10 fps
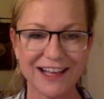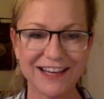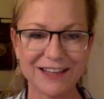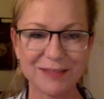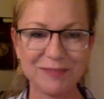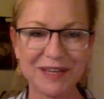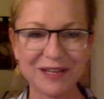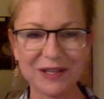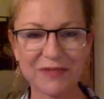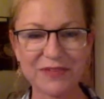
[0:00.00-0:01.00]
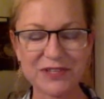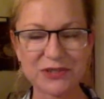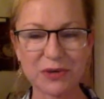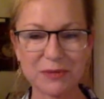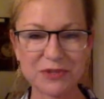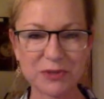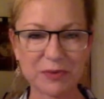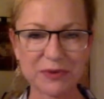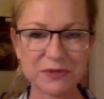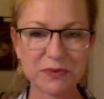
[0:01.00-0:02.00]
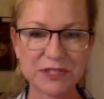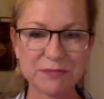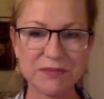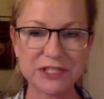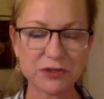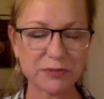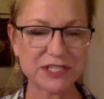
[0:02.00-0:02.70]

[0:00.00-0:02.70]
And in the middle of the stormtroopers was Mr.